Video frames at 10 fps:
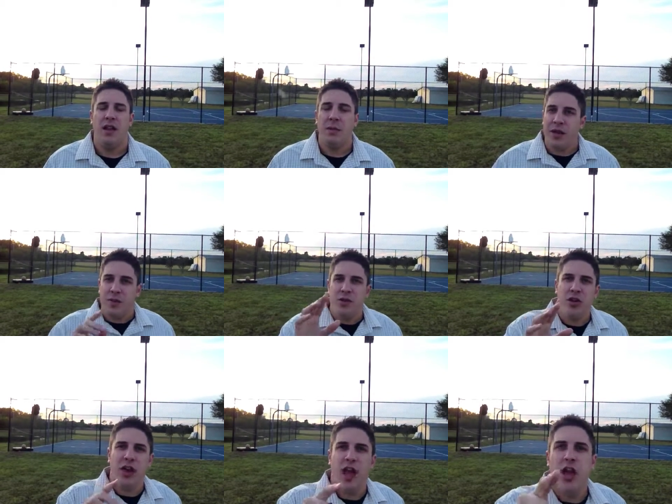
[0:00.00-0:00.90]
Let me, let me
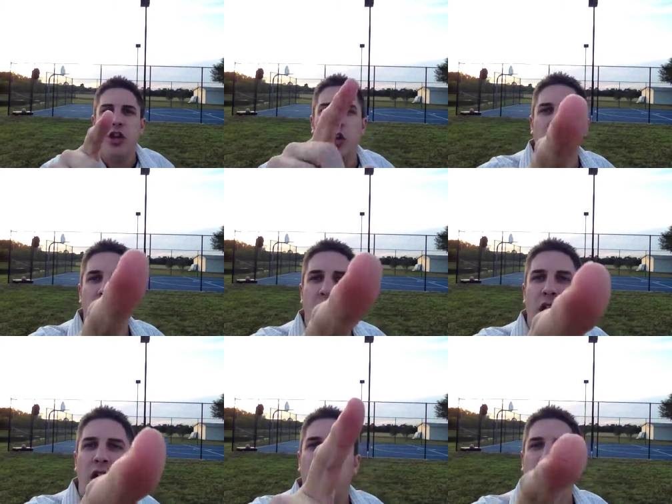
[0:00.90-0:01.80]
show you. You.
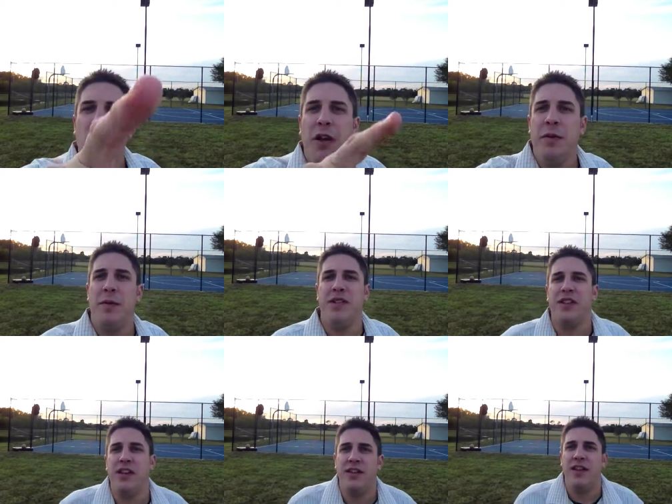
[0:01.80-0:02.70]
You don't have to become a
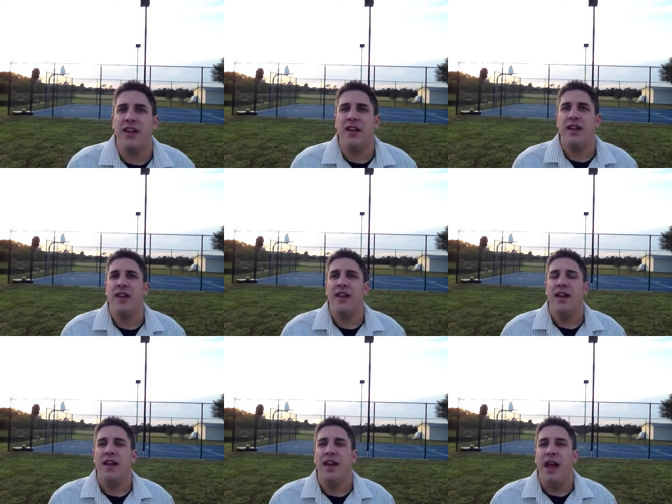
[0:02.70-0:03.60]
statistic.
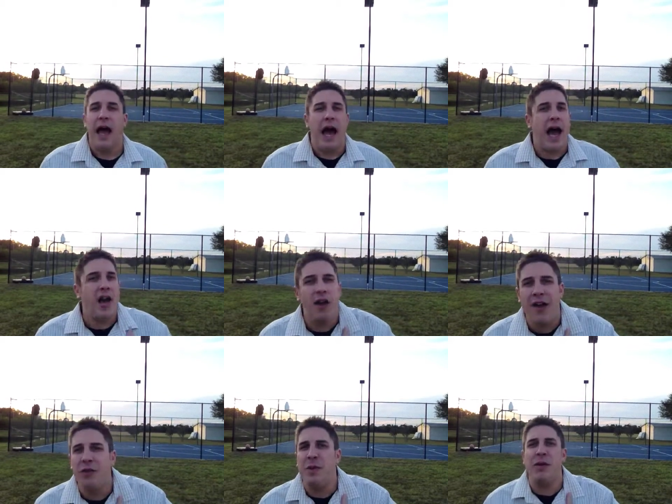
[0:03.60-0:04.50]
I don't
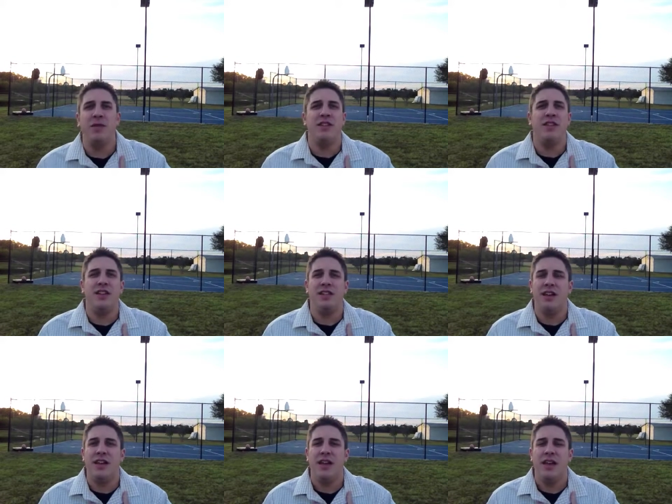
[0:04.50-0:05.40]
have to become a
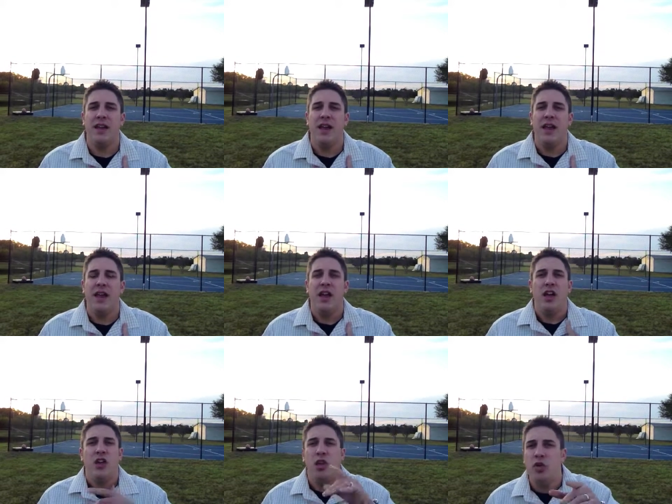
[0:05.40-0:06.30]
statistic.
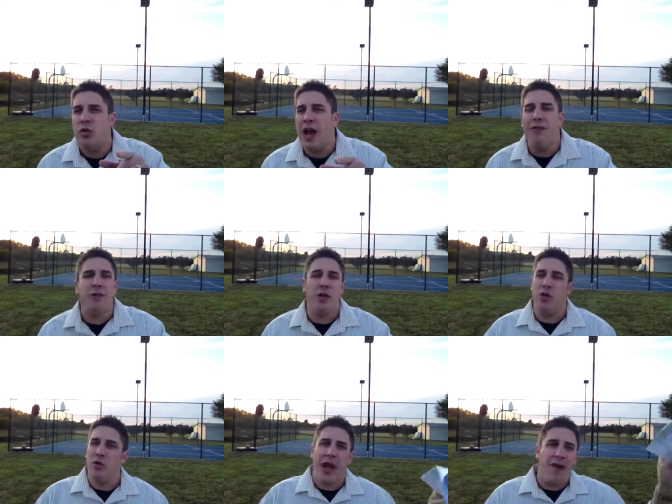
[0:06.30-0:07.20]
You don't have to be.
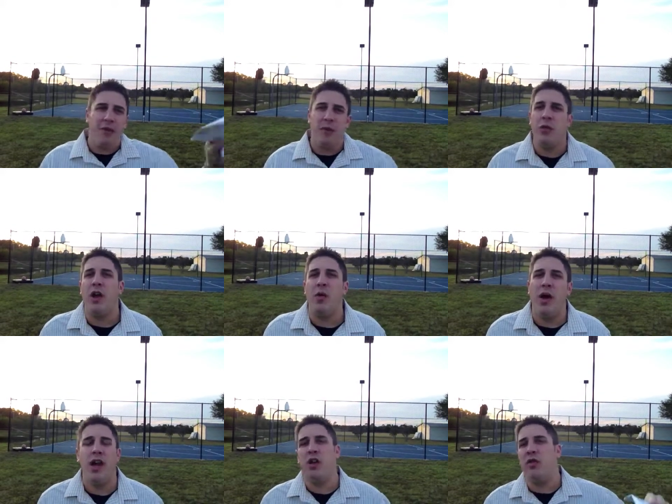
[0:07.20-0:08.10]
You don't have to be a
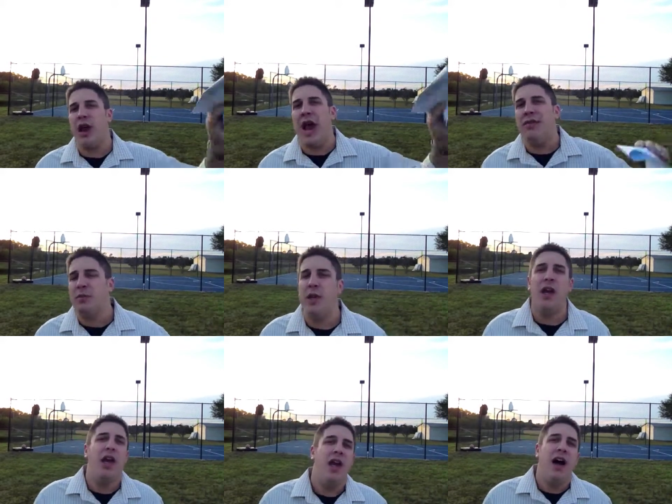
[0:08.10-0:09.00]
runaway. You don't have to be
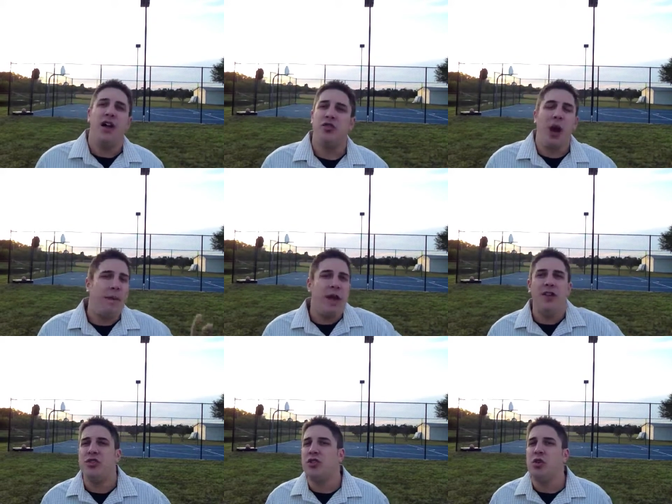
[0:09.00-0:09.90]
uh, dropping out
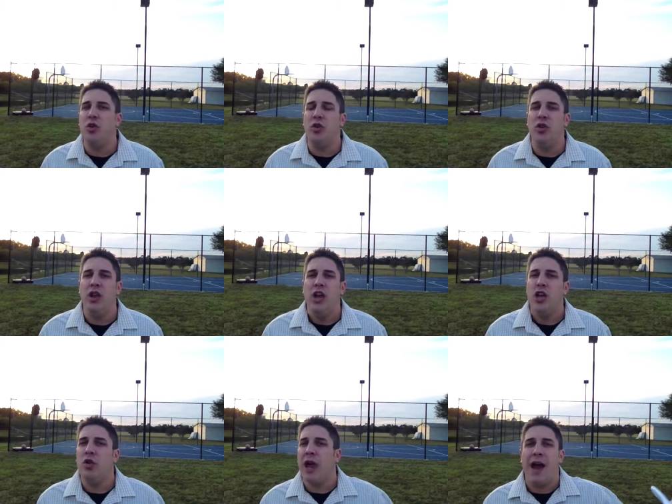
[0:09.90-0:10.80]
of school.
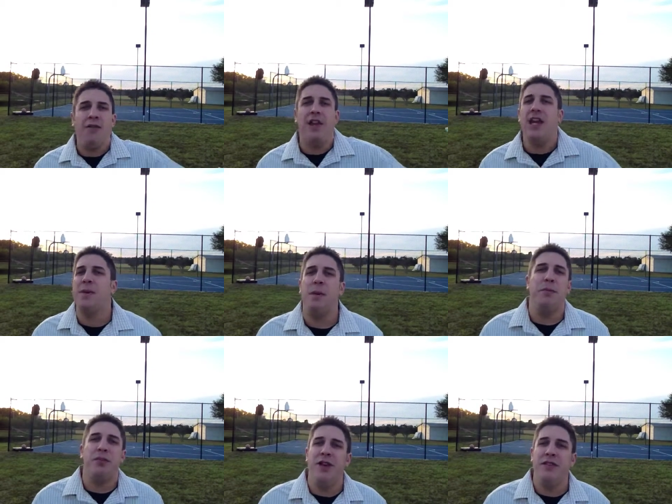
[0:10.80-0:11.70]
You don't have to end up in
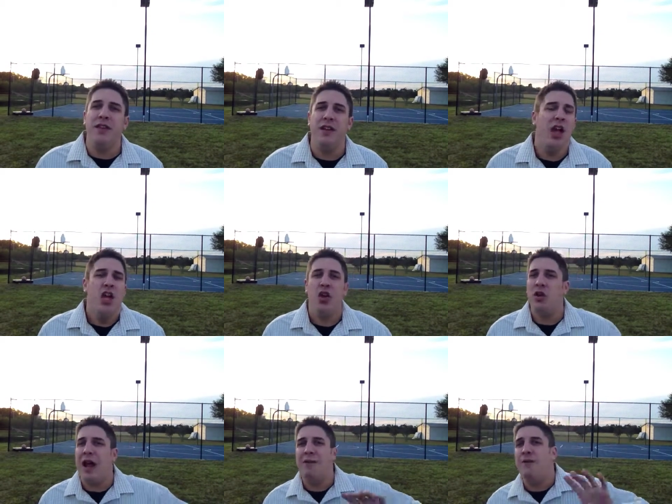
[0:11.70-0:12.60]
prison. You
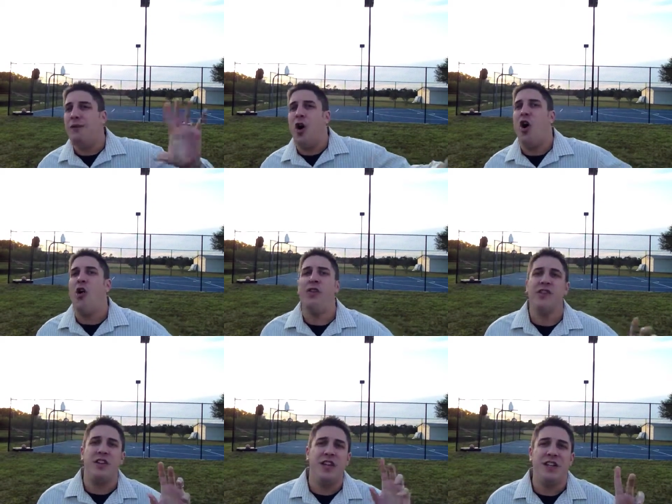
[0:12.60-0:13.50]
don't have to follow all the
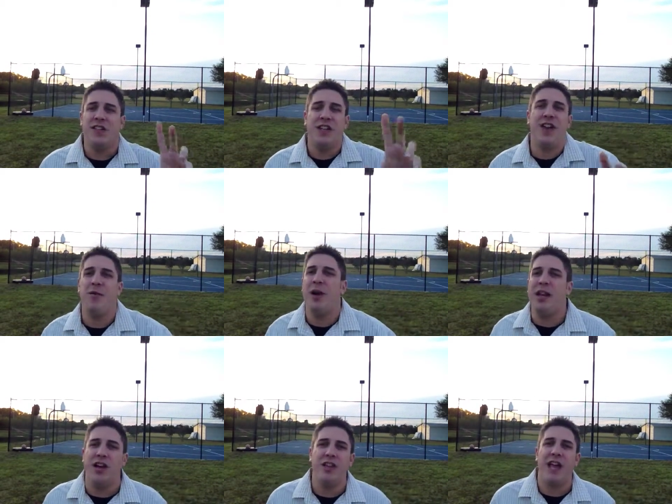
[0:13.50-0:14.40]
statistics like
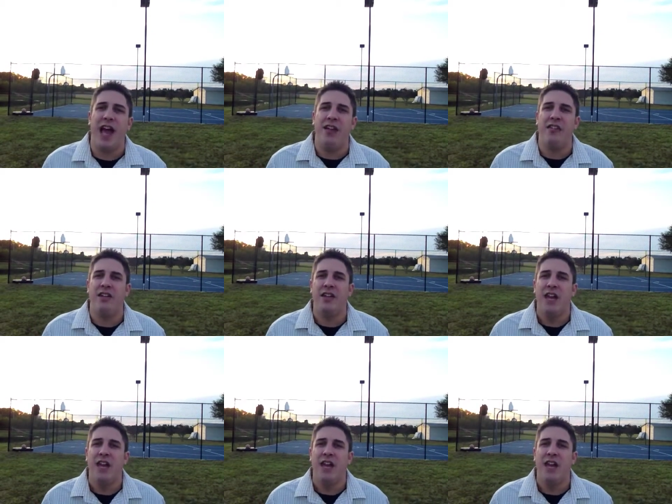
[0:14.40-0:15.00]
everybody else has.